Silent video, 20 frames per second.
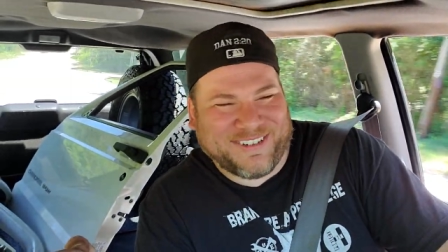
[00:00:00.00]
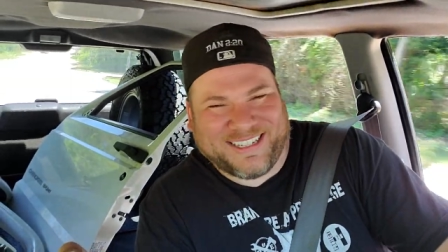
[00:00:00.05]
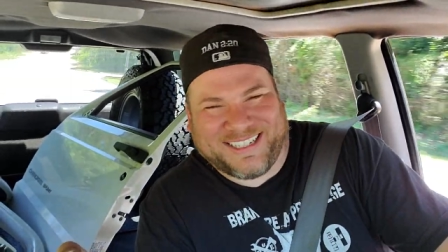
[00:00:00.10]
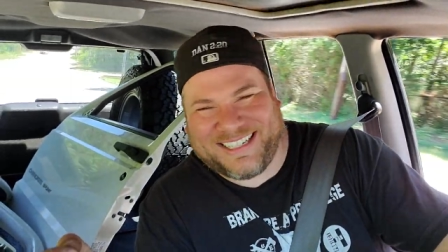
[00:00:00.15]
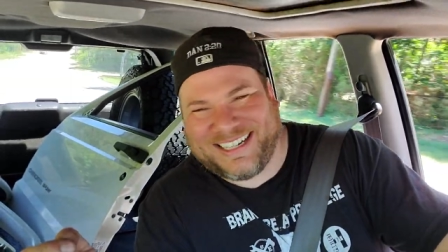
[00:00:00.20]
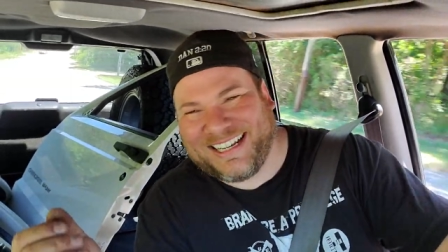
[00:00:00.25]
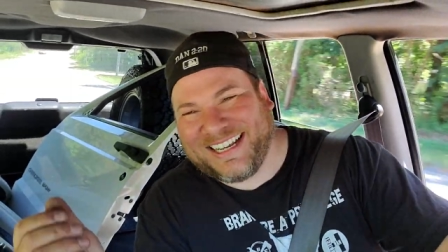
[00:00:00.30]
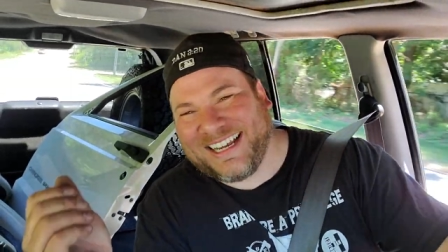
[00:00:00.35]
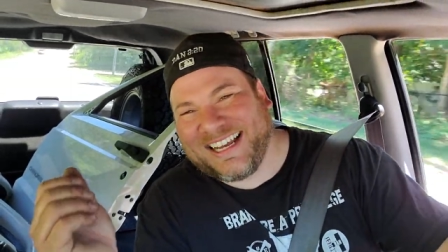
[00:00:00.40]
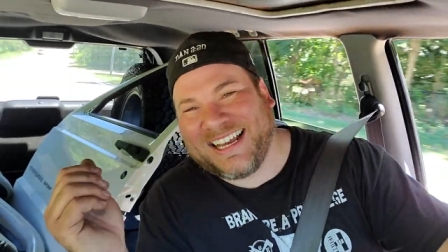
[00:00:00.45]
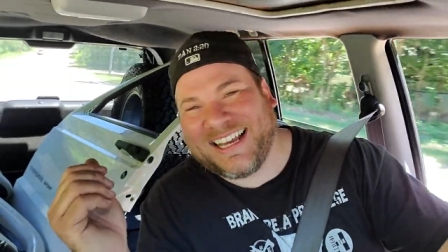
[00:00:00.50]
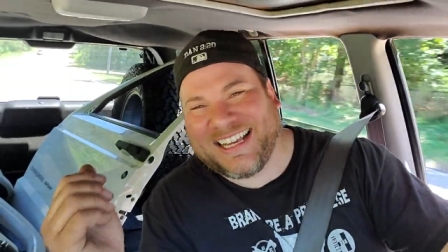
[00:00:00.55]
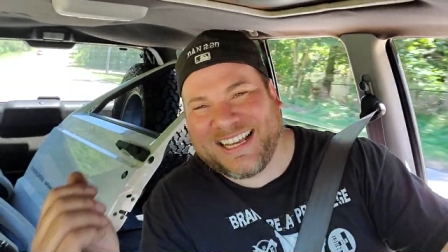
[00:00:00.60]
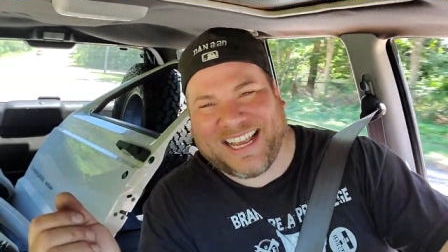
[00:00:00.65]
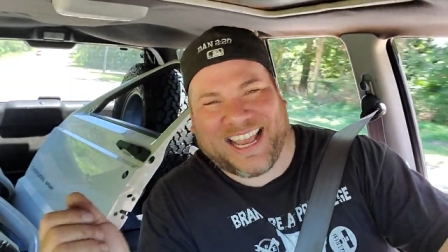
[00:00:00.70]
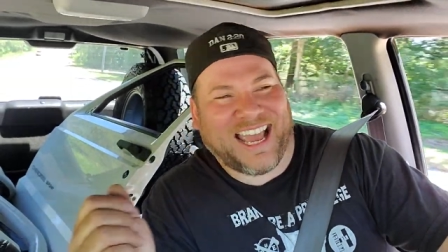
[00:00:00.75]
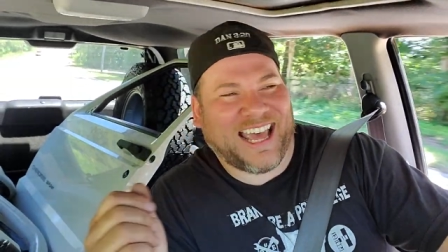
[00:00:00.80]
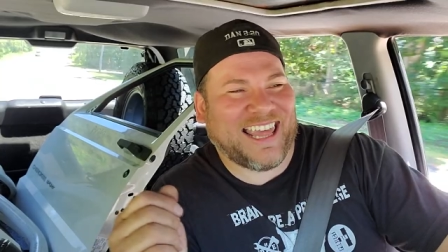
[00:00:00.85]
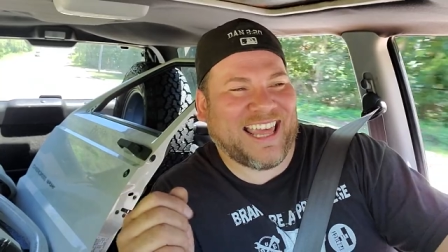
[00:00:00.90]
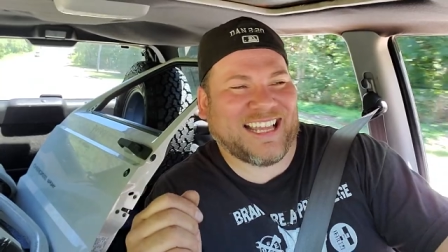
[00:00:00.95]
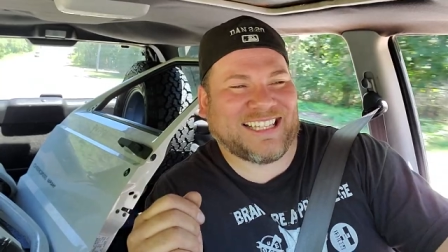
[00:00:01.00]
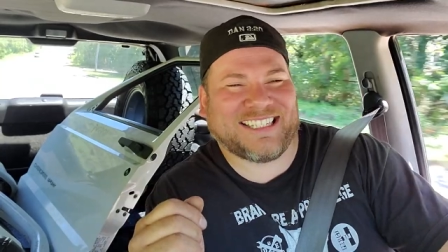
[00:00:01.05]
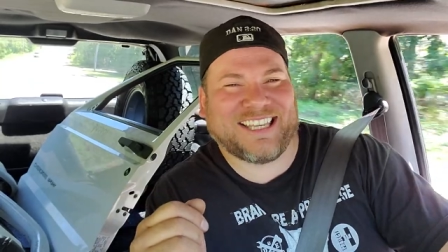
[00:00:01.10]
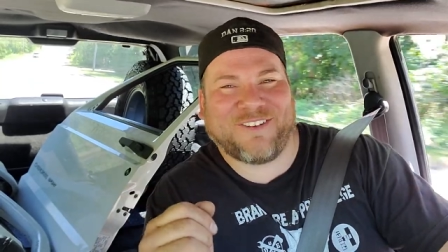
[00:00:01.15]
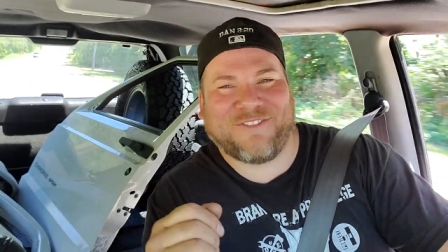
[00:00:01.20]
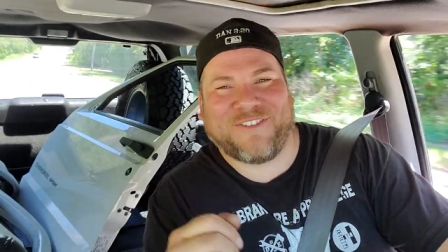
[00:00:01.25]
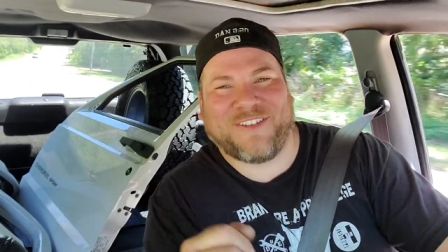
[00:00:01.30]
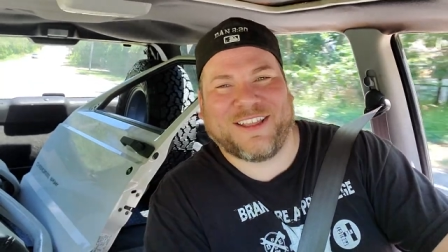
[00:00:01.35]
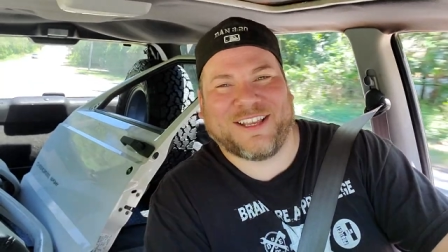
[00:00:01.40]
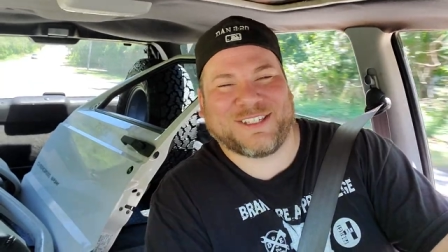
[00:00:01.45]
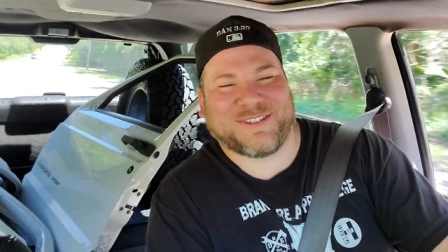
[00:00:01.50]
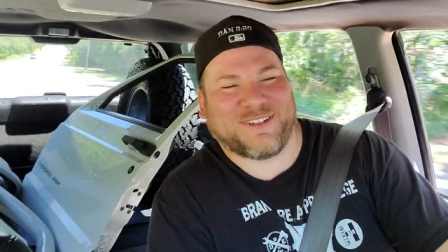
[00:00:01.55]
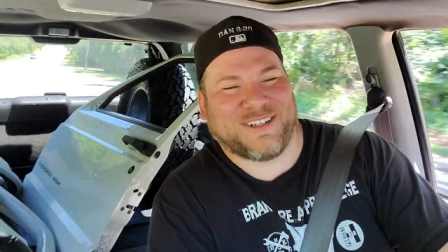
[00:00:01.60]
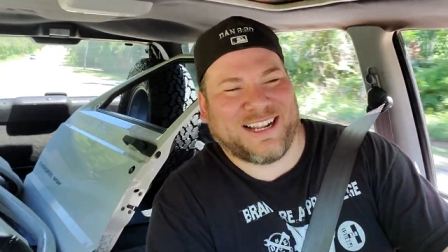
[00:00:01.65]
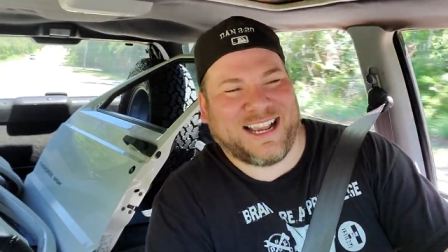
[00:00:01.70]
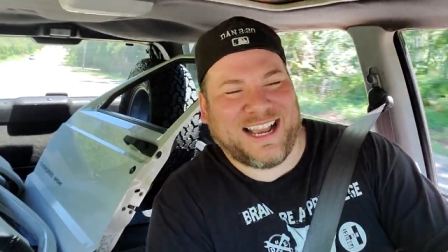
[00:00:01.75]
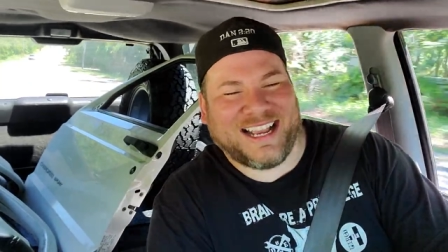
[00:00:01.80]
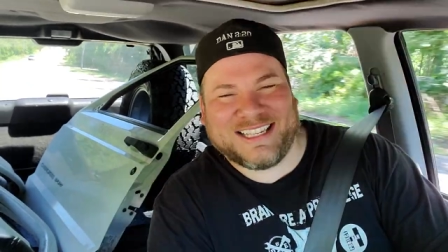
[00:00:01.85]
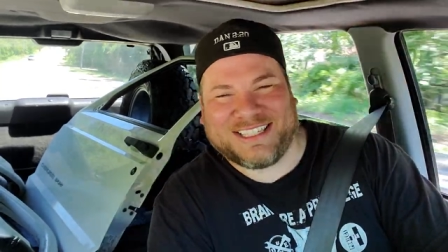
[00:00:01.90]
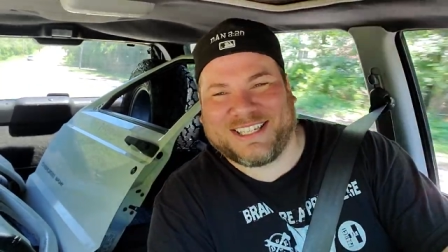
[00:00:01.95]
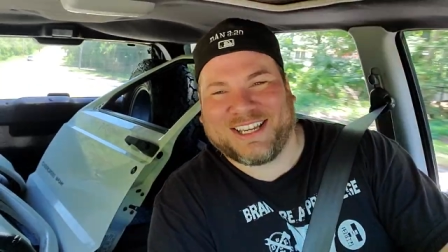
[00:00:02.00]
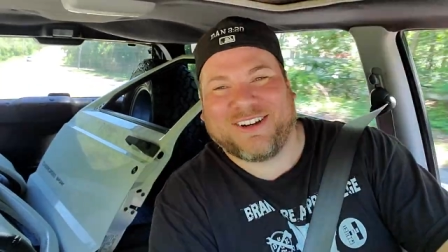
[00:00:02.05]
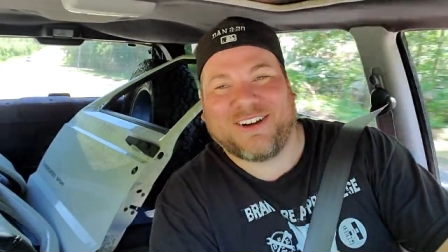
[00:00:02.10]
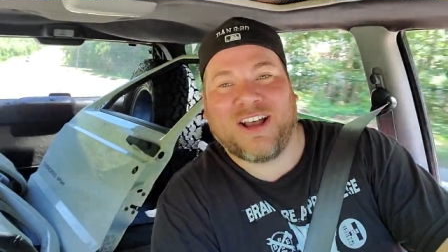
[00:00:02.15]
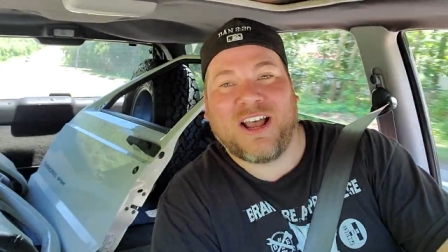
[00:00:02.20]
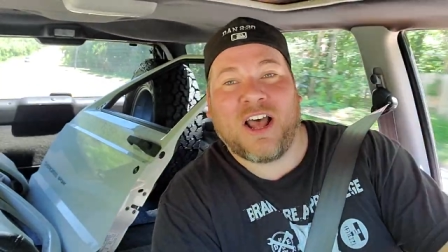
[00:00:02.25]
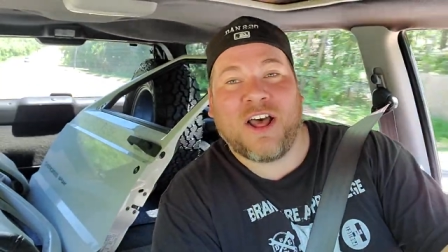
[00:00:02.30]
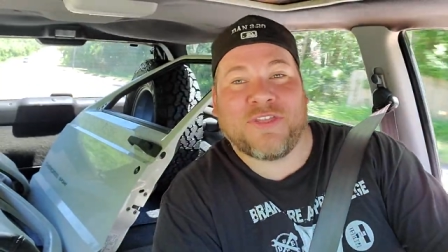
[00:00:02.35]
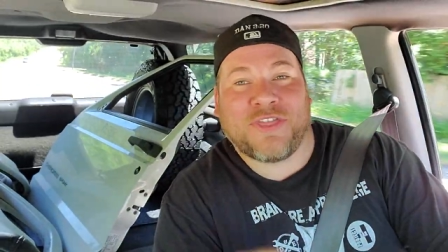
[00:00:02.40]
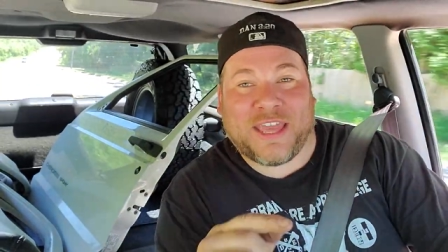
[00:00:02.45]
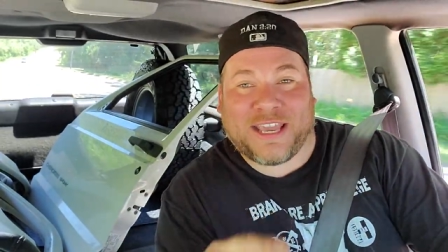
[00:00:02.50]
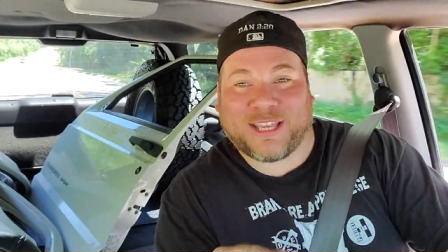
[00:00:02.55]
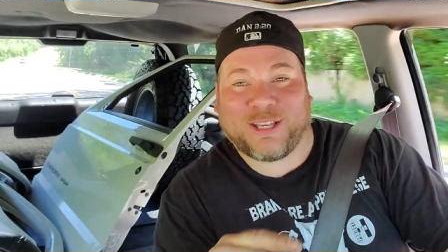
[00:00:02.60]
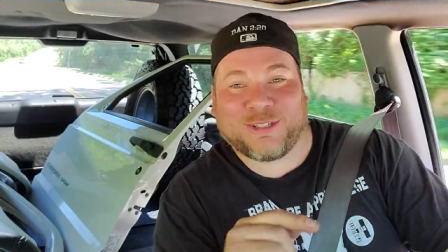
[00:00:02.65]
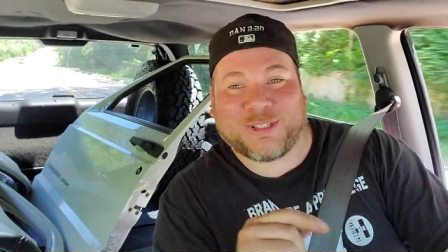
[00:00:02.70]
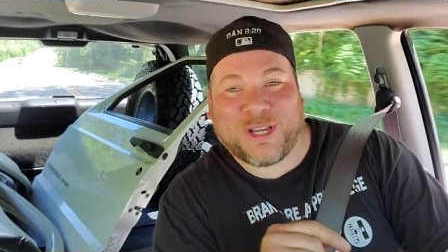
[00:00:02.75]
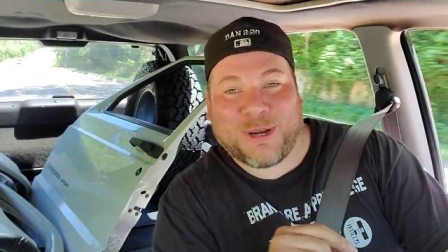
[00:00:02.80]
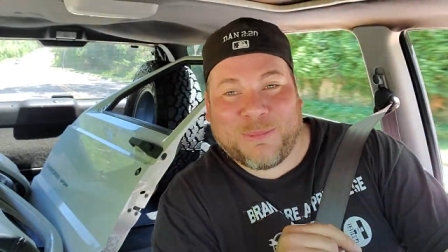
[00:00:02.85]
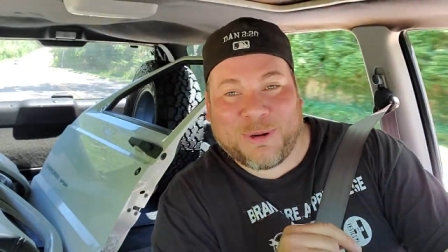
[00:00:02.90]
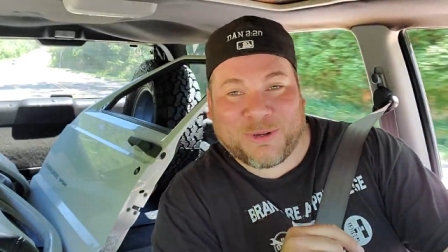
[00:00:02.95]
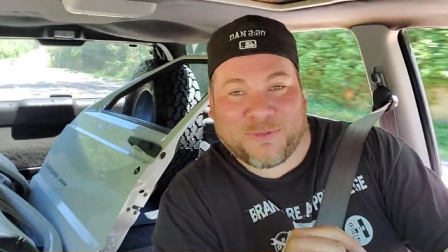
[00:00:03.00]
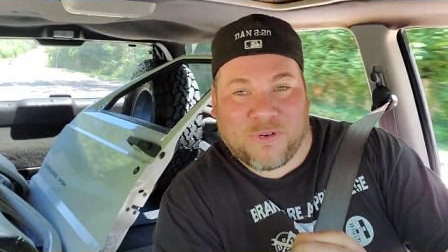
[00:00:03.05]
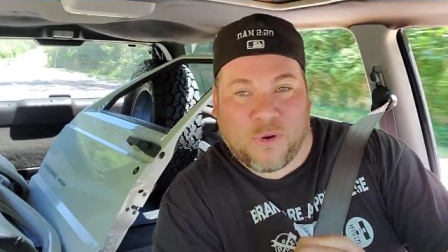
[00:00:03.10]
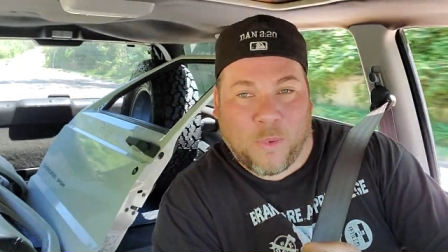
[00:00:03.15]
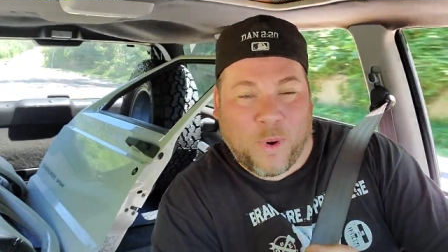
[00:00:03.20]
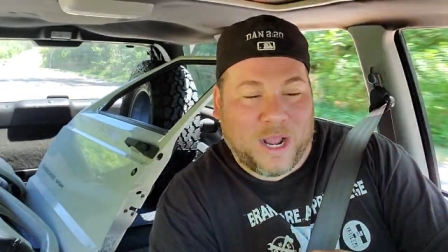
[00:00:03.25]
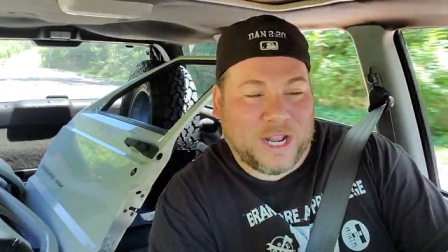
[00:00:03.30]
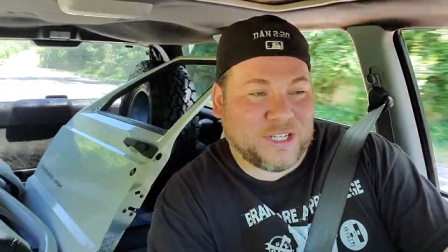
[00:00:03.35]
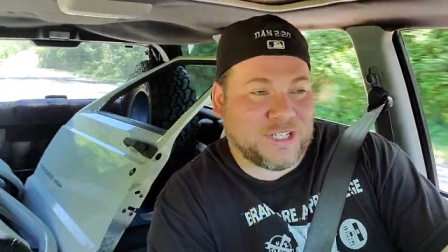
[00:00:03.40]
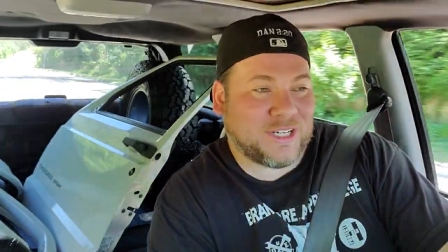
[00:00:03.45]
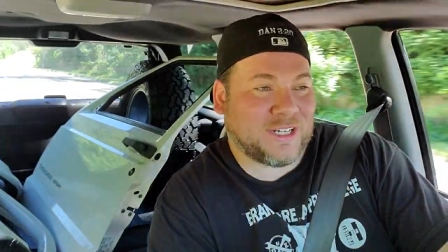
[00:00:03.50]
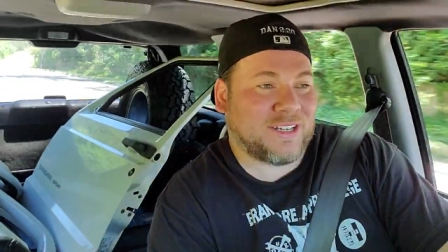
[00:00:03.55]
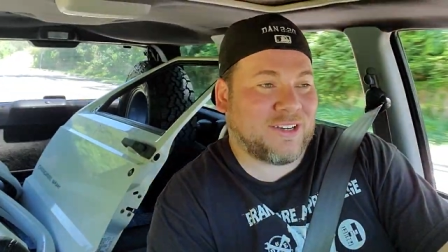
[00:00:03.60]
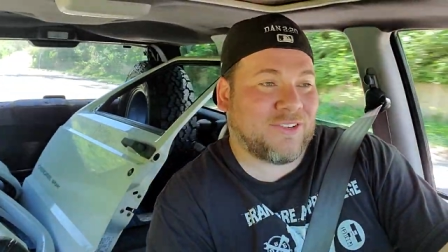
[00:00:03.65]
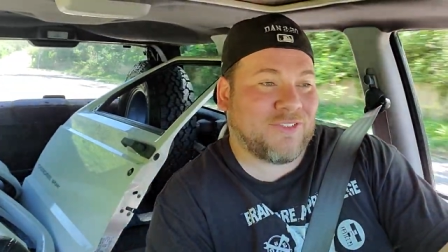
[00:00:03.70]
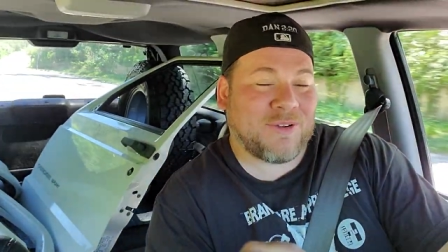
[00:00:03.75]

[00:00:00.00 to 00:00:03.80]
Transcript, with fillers: but yeah, that's it for this one, guys. So thank you so much for watching.